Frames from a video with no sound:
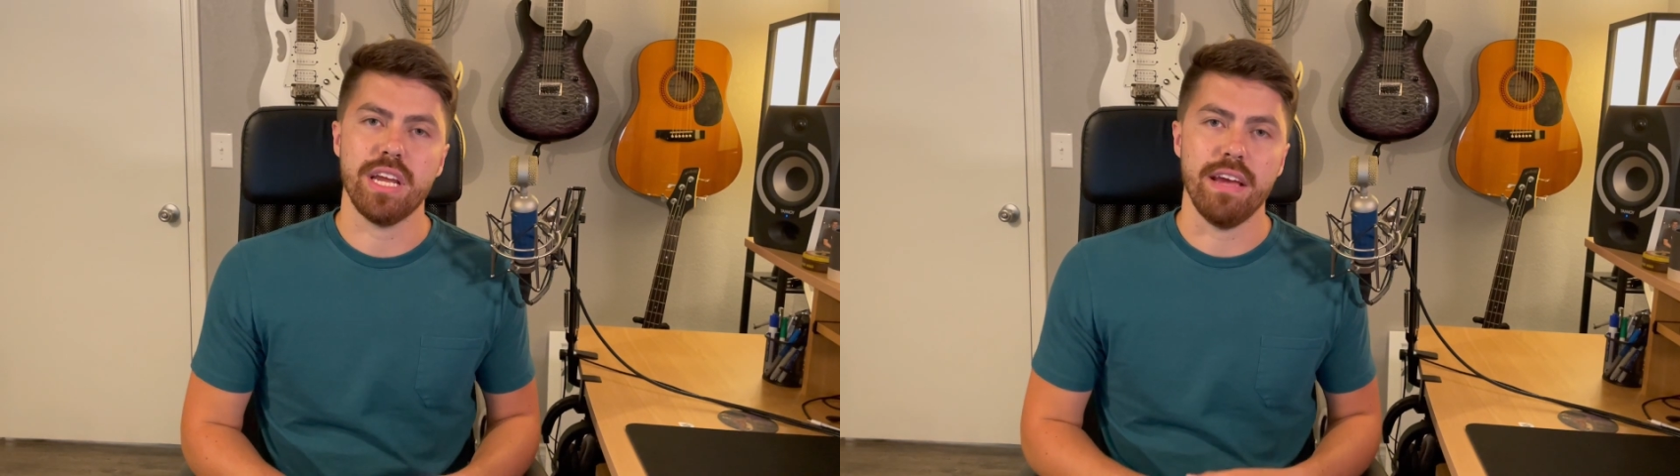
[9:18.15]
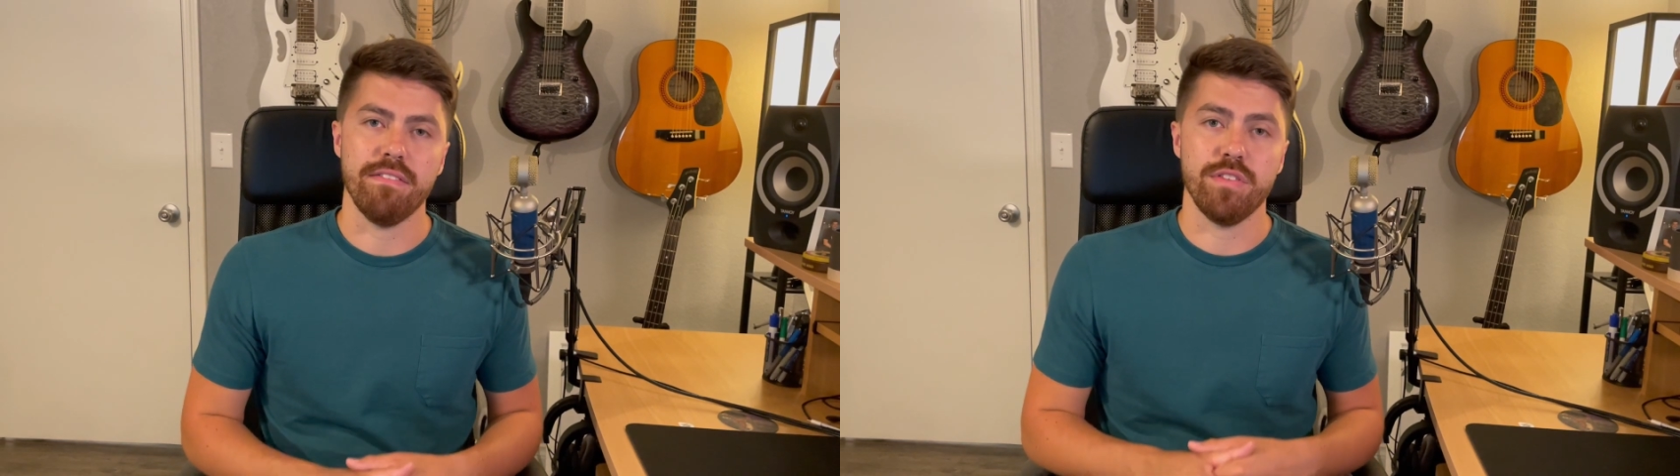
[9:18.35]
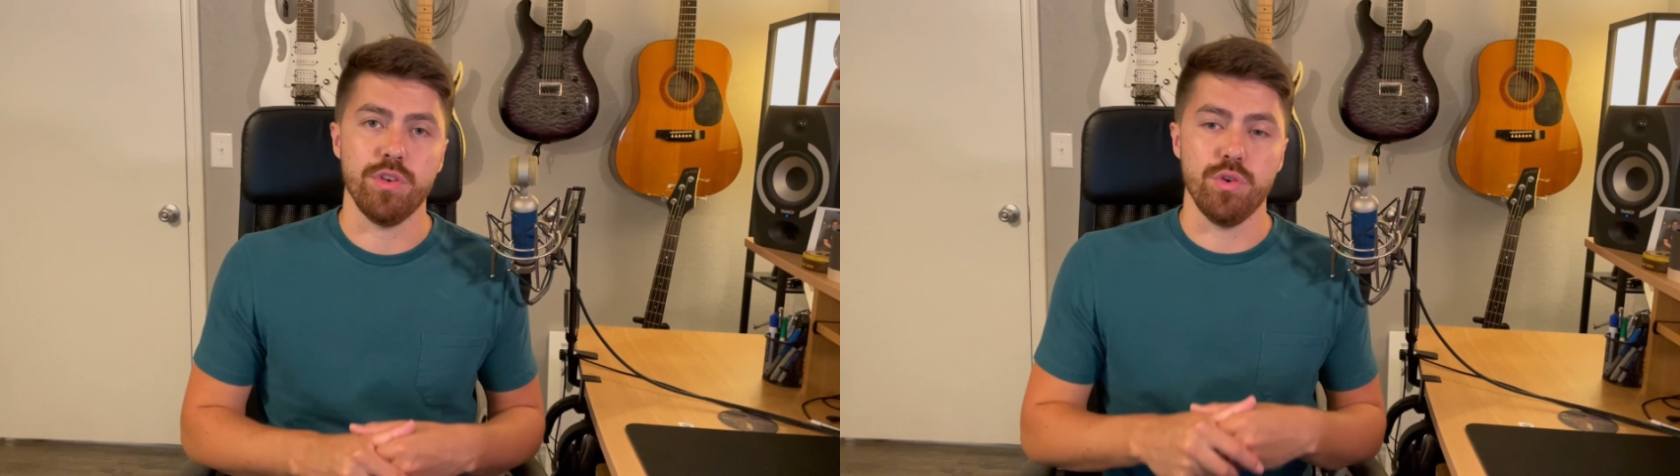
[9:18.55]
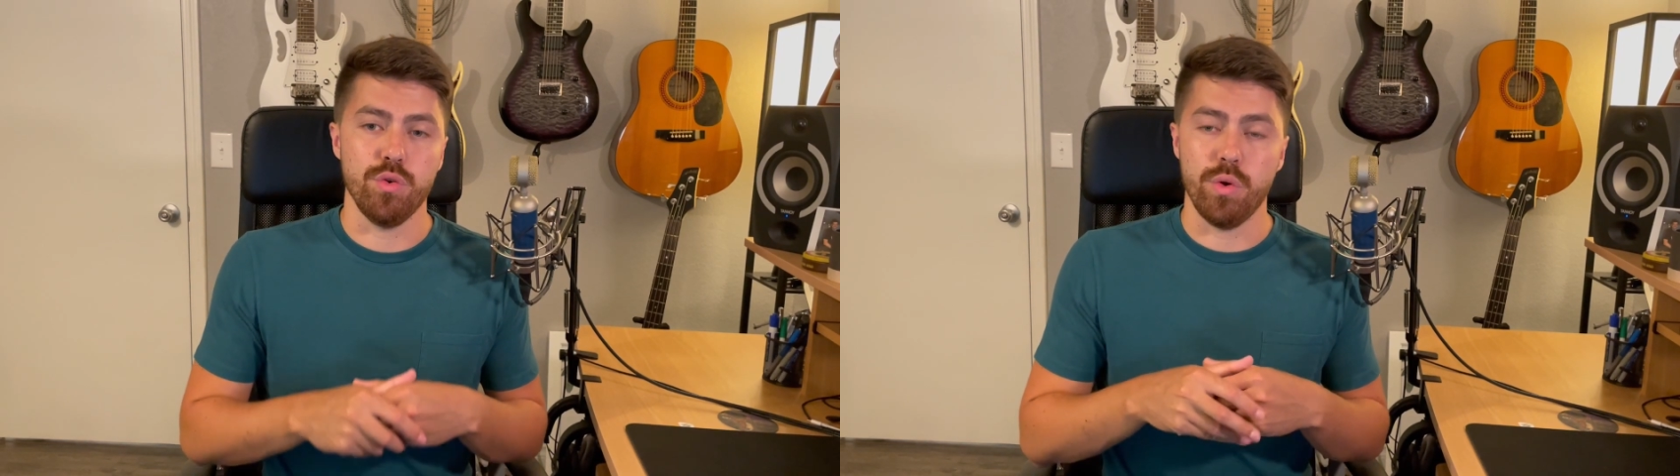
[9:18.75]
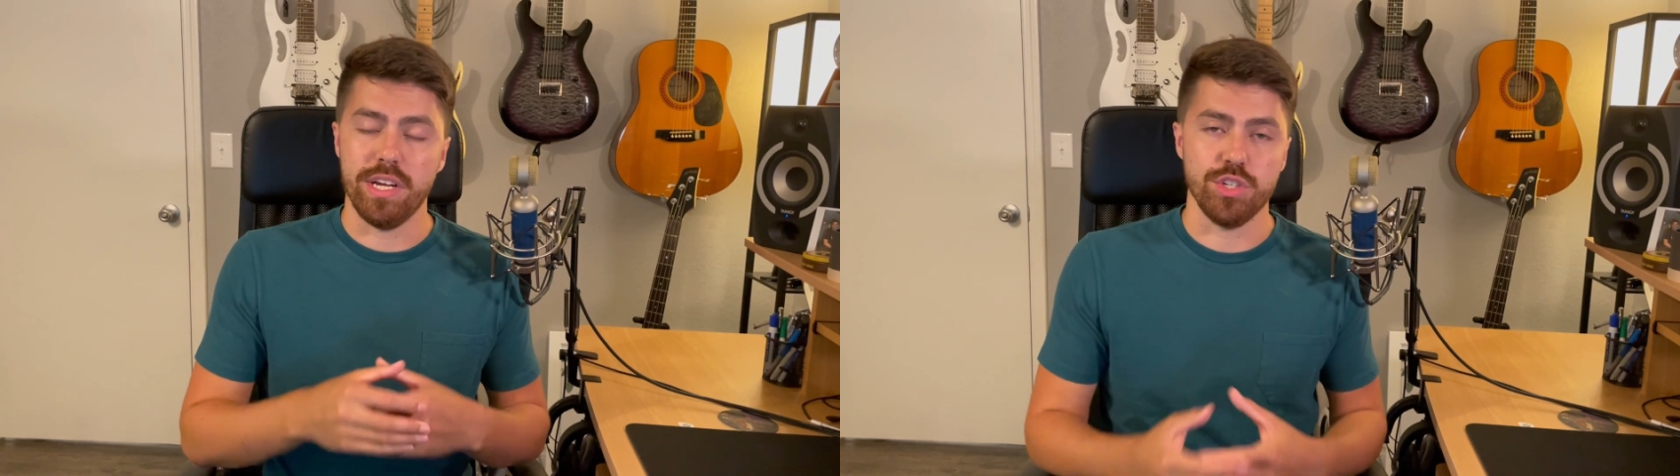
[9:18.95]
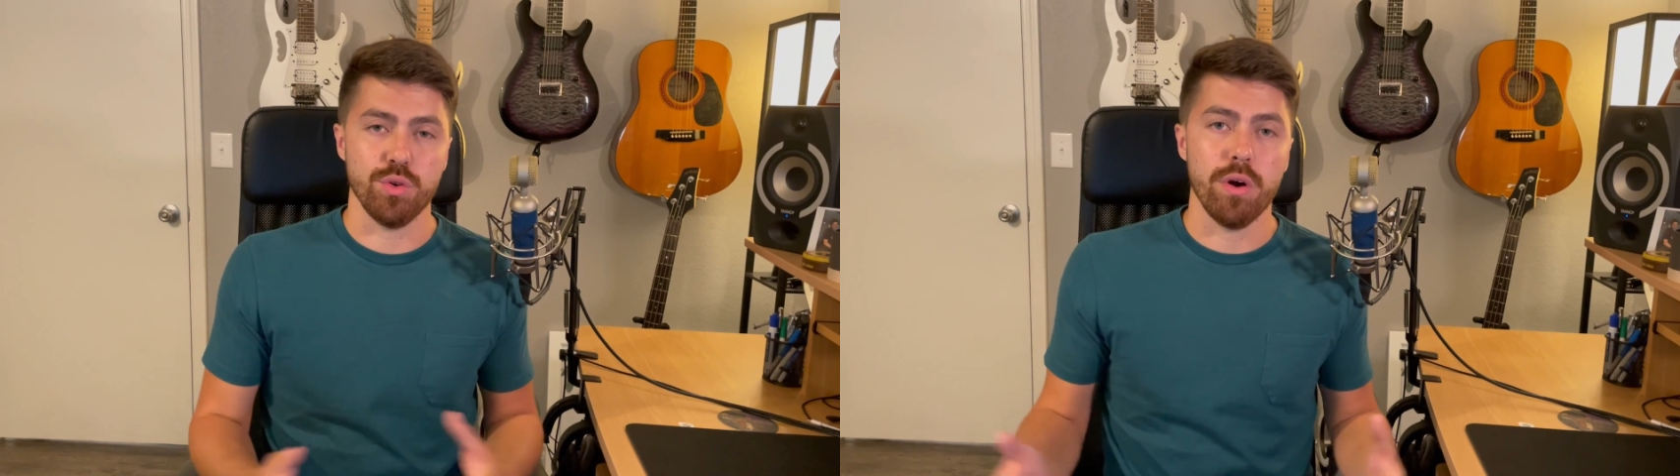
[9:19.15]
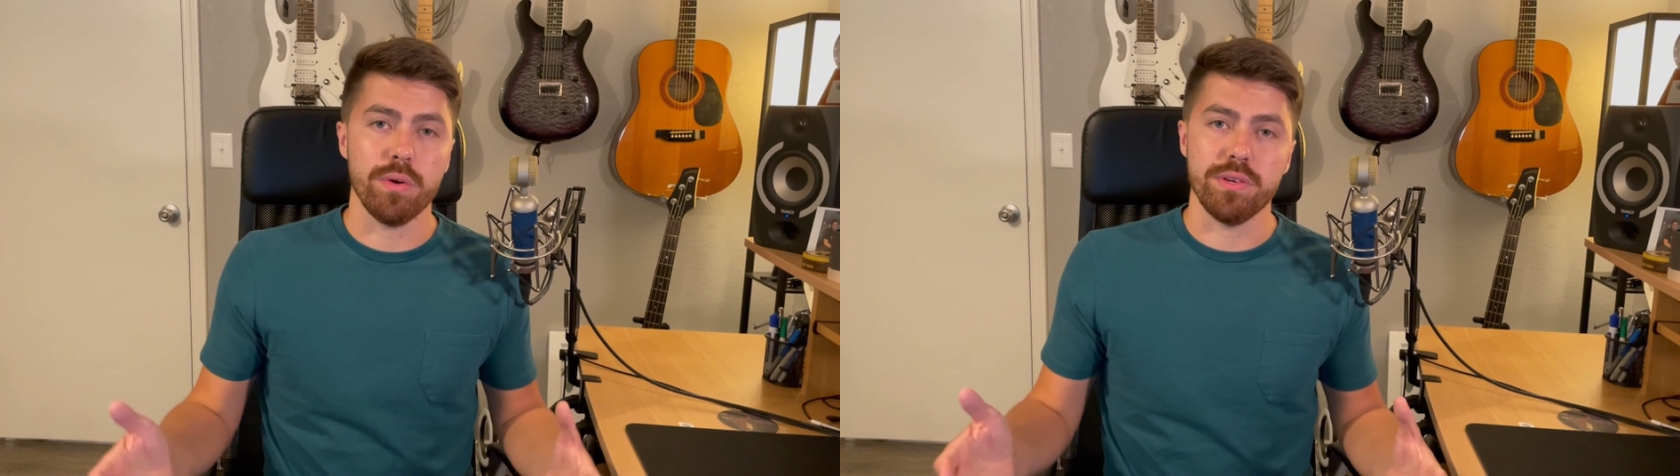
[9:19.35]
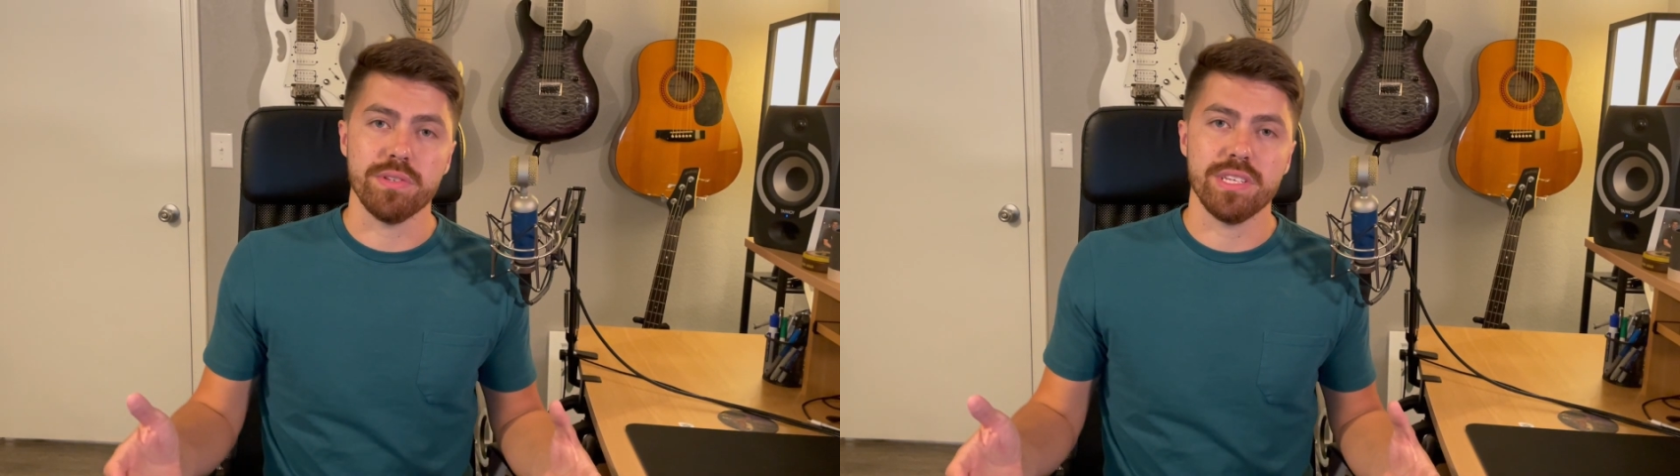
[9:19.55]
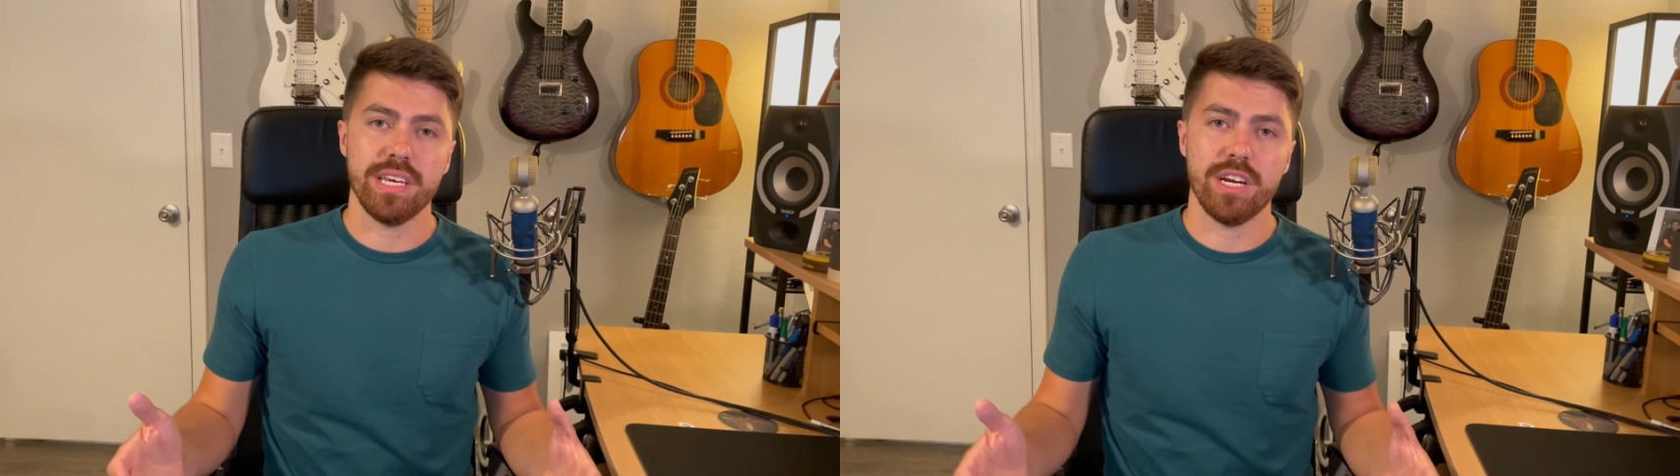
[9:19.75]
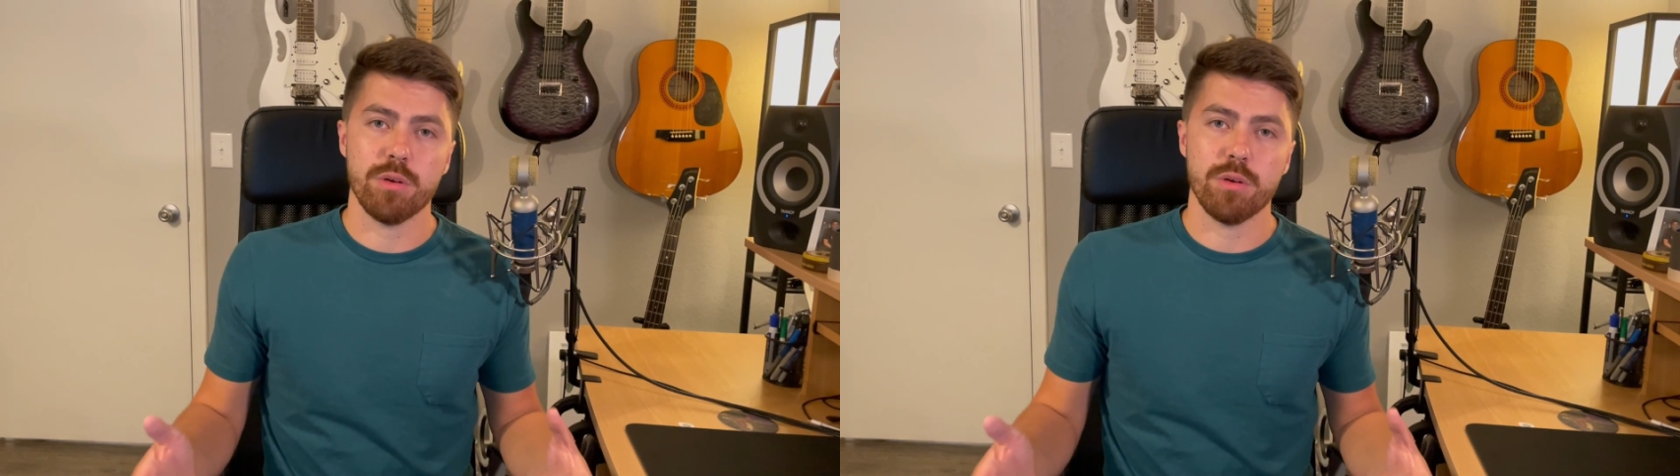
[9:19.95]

If you enjoy what you see here,